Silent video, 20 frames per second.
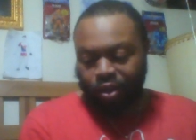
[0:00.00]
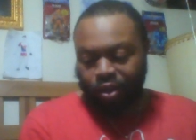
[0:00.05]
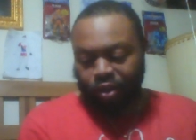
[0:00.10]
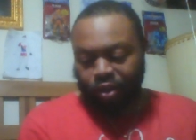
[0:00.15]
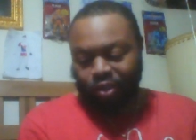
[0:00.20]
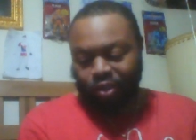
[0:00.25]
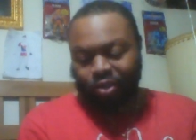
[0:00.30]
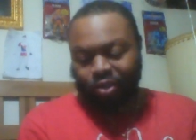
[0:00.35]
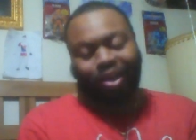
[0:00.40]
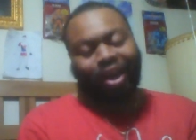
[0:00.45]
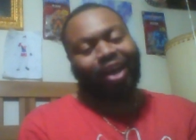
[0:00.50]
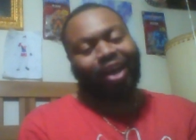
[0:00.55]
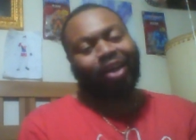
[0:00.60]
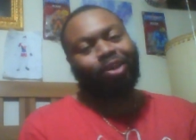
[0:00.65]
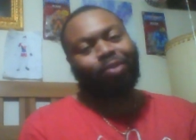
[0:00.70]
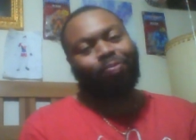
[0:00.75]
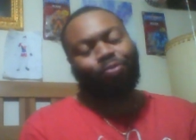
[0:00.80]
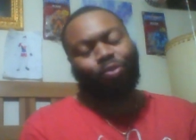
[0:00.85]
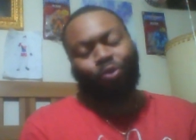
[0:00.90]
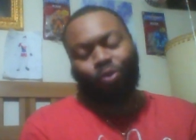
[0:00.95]

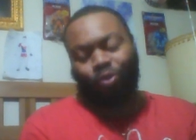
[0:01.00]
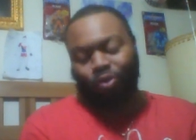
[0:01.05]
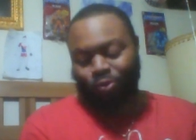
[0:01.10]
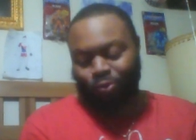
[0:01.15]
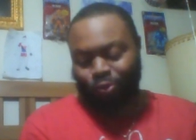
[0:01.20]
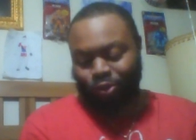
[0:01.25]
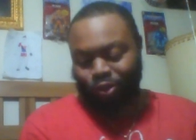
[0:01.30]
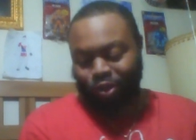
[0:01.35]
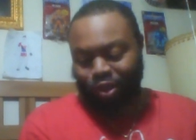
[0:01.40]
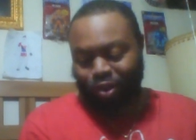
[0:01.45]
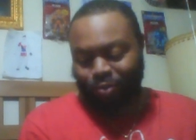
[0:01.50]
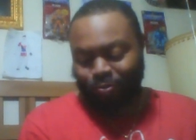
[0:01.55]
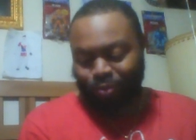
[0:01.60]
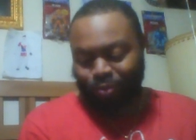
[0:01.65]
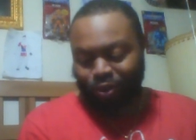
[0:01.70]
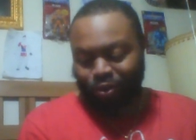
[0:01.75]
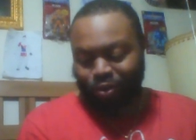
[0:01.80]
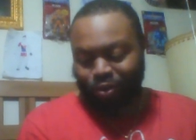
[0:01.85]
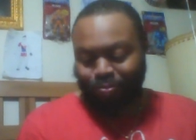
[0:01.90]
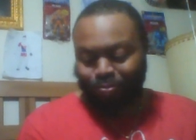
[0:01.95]
Latanya Porter was in the
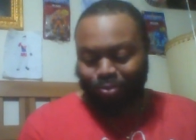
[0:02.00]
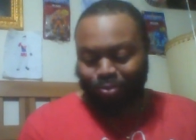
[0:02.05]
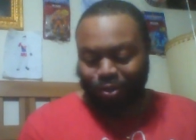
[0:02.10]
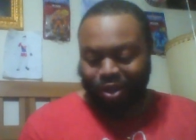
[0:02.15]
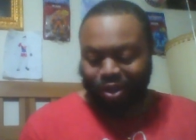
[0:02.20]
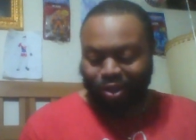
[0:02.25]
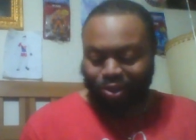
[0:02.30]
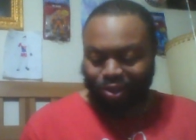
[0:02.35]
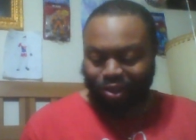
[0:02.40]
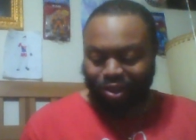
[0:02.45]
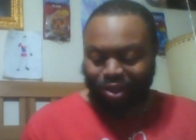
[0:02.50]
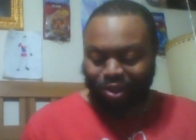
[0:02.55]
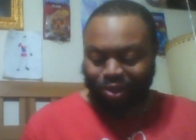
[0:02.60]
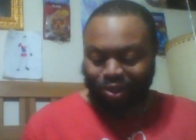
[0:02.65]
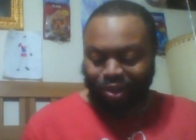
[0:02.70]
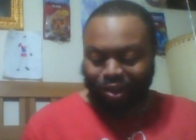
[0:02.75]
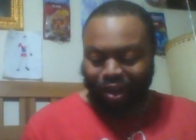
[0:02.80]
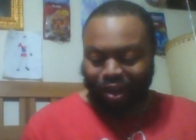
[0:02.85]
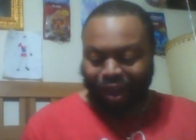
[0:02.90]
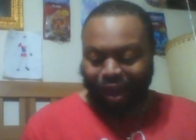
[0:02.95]
building. Big sis
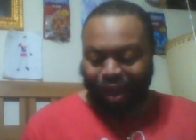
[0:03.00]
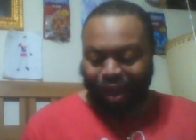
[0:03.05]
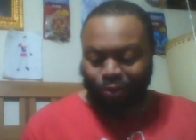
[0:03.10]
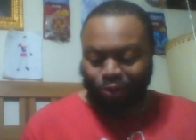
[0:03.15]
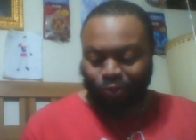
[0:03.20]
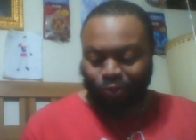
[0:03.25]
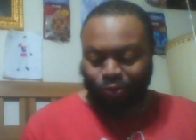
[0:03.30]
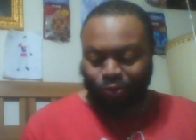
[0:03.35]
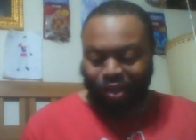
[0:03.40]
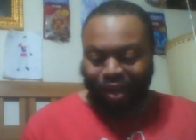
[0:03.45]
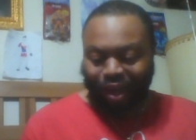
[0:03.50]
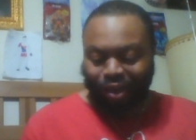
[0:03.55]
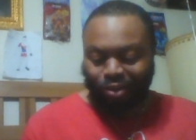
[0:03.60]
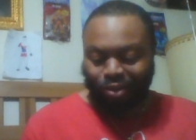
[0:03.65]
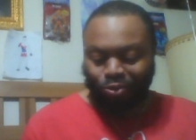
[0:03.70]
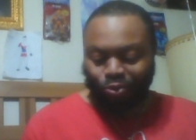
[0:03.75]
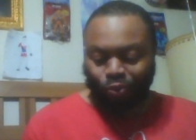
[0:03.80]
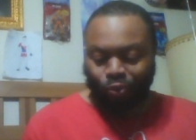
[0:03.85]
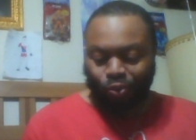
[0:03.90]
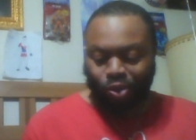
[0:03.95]
in the house. So we had
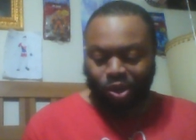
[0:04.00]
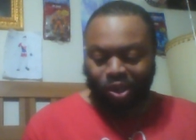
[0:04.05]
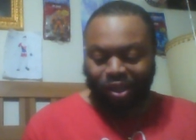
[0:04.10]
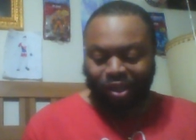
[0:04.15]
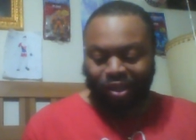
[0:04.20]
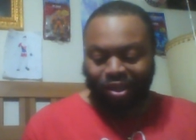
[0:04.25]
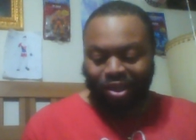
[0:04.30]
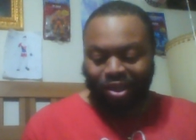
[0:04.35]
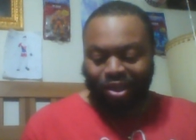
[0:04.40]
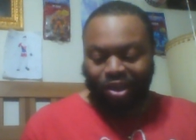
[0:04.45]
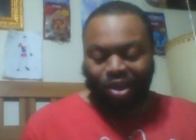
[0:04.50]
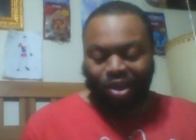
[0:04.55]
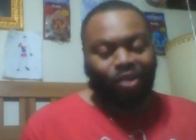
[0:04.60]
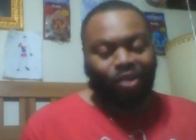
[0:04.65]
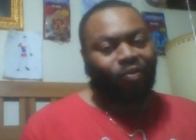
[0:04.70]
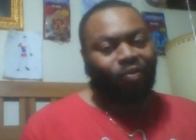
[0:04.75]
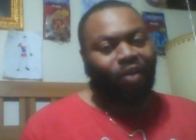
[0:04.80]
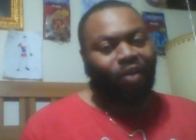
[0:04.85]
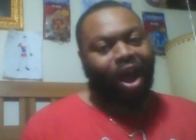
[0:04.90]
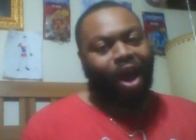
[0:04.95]
3
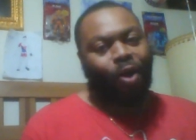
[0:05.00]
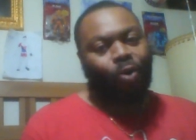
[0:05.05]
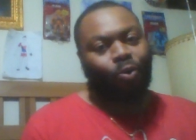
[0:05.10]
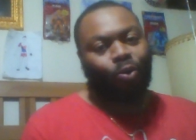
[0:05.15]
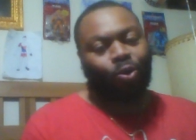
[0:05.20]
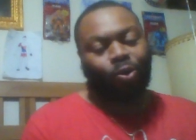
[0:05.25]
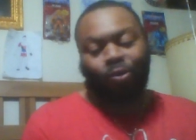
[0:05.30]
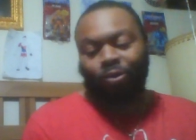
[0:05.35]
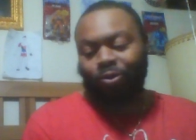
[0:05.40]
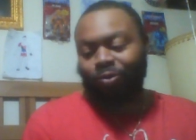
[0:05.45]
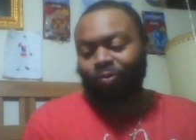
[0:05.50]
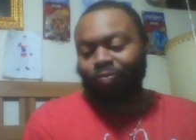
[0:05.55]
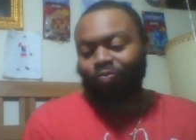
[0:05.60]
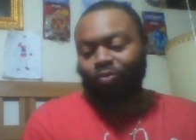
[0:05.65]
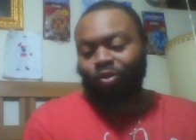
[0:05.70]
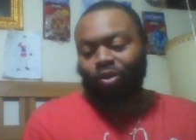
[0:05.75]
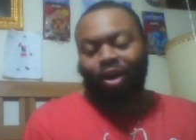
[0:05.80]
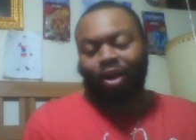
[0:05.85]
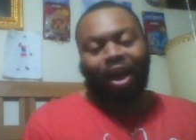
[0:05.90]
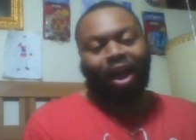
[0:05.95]
of our
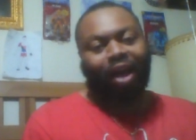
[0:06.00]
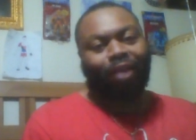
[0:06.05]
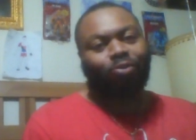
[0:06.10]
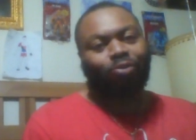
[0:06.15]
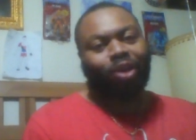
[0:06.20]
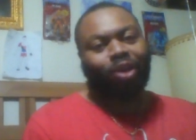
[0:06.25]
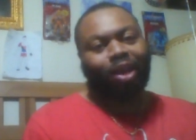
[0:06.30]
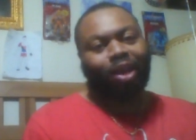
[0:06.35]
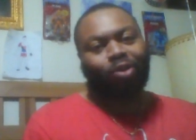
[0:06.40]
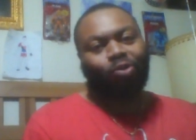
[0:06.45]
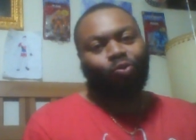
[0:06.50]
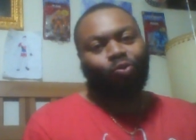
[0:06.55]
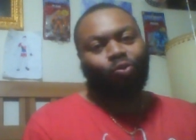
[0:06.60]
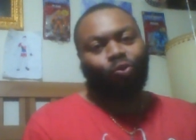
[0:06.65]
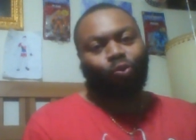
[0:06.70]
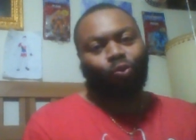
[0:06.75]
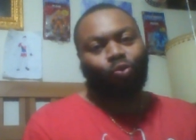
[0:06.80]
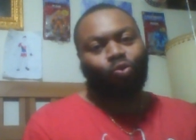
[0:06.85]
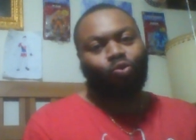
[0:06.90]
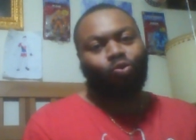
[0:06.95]
live chat
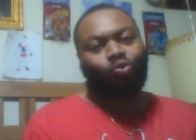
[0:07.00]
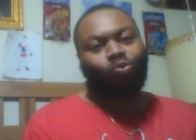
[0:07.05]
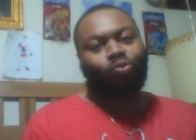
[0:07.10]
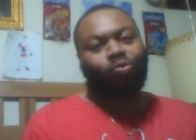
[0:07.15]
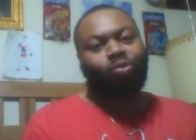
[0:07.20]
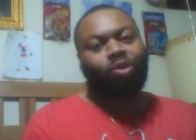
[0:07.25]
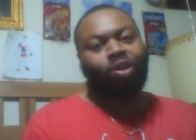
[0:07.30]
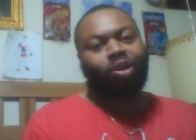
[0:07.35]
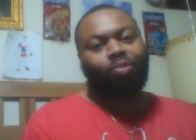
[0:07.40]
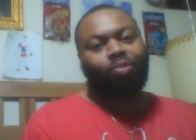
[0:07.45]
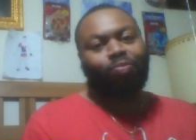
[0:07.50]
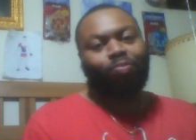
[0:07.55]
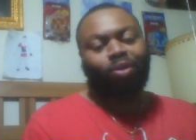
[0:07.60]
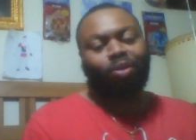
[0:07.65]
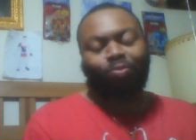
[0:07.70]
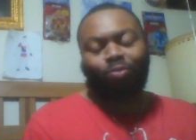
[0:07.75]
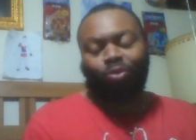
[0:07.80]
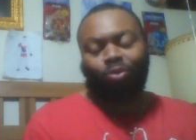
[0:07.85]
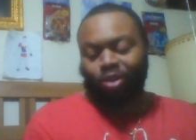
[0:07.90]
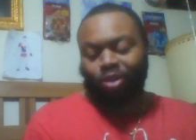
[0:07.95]
crew
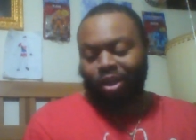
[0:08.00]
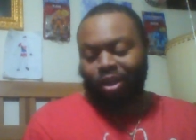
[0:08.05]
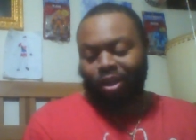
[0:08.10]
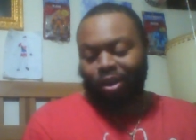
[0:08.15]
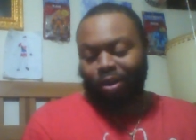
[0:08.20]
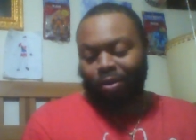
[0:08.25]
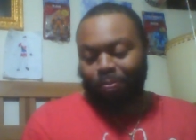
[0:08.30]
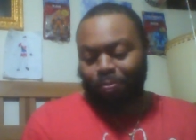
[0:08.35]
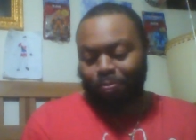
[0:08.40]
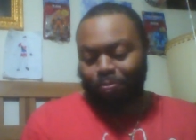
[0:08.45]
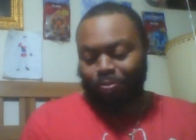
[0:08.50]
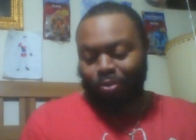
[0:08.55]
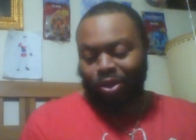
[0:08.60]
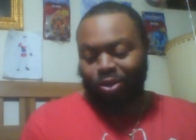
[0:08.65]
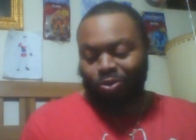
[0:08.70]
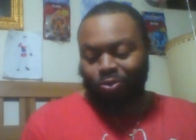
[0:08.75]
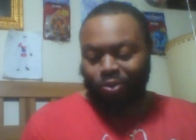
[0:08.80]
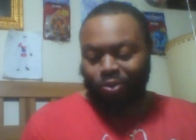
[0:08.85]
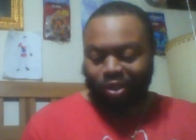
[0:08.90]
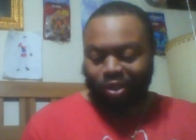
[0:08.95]
members in the
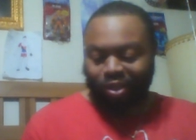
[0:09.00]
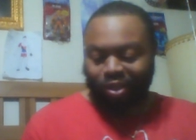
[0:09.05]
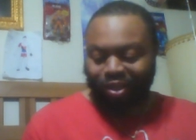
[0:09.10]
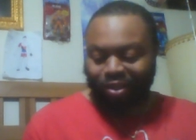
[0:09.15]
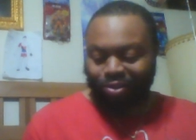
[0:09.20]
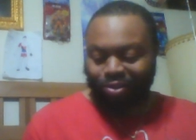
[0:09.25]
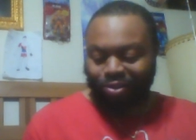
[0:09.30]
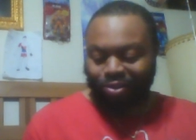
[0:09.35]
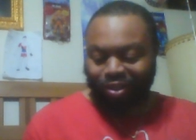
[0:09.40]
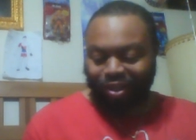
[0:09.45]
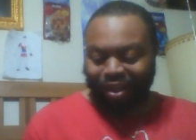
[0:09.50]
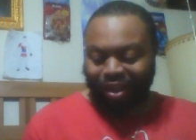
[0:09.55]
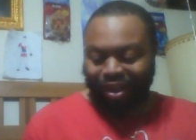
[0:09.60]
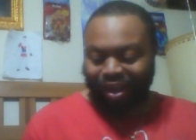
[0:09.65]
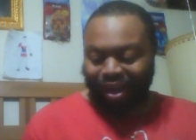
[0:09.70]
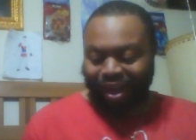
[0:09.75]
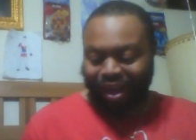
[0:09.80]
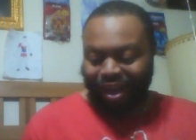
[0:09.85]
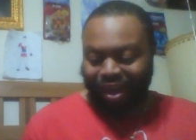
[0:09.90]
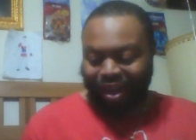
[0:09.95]
building yesterday.
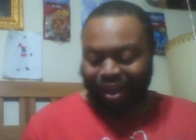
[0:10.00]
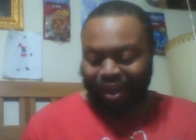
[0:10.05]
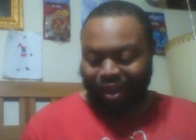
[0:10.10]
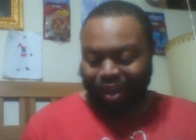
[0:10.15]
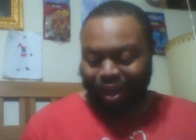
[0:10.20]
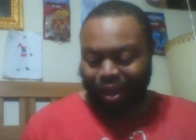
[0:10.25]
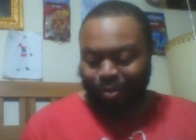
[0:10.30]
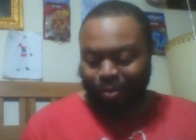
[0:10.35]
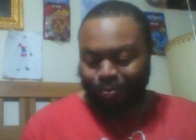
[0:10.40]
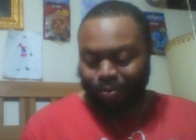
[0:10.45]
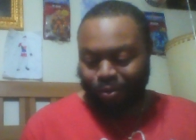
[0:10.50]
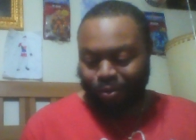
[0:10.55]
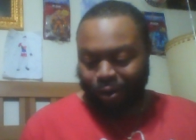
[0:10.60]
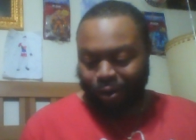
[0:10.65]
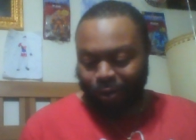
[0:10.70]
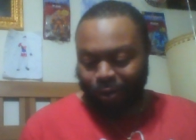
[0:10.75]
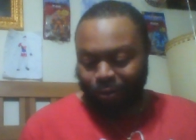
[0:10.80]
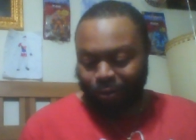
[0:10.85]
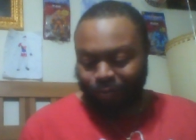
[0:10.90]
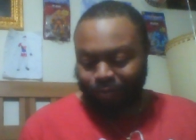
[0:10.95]
Hey, that
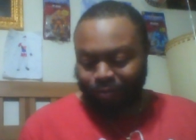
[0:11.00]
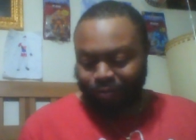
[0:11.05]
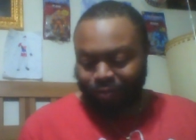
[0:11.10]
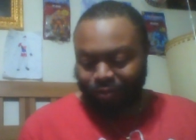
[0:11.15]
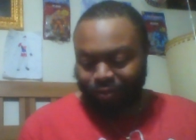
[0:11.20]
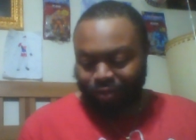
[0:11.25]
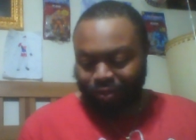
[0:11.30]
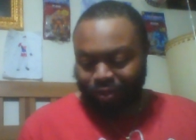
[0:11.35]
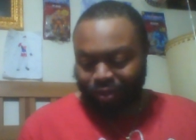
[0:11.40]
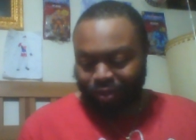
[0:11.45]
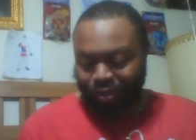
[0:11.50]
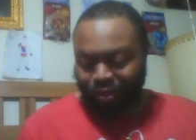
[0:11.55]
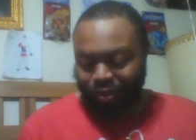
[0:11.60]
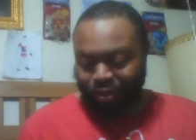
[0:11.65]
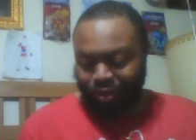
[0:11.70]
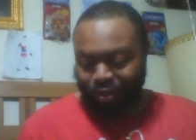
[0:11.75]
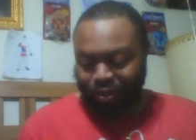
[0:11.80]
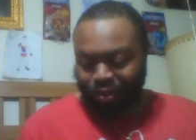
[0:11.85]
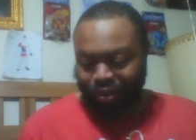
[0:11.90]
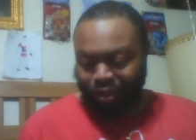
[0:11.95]
part.
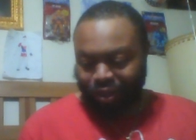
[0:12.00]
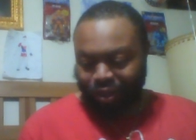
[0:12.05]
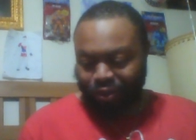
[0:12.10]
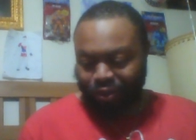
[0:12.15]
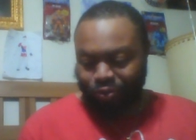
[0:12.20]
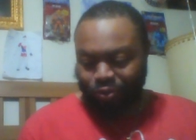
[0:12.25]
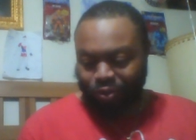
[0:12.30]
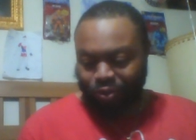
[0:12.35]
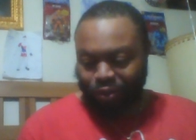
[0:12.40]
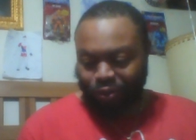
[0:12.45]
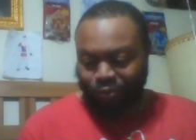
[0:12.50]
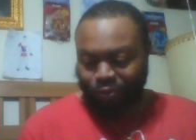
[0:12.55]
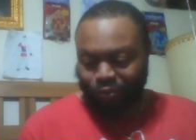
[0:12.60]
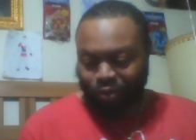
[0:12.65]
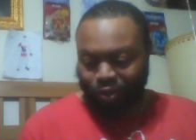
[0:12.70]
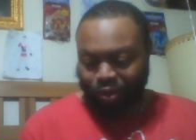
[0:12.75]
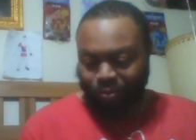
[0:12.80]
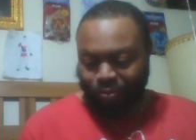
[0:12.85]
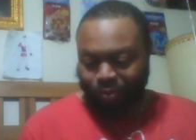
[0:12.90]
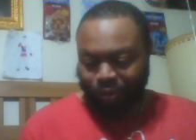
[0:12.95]
Let's see who else
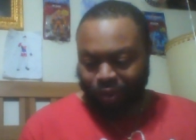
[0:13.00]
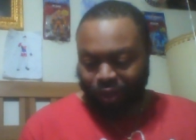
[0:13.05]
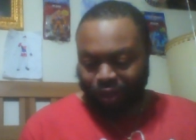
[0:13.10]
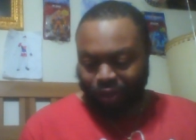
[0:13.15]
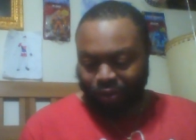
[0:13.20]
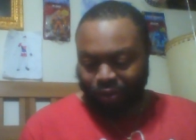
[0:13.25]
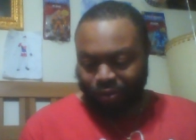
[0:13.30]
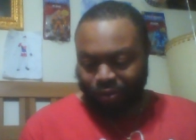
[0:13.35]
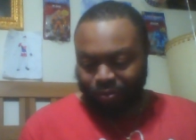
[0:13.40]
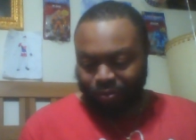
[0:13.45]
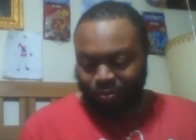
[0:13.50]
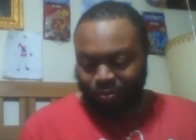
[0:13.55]
was up in here.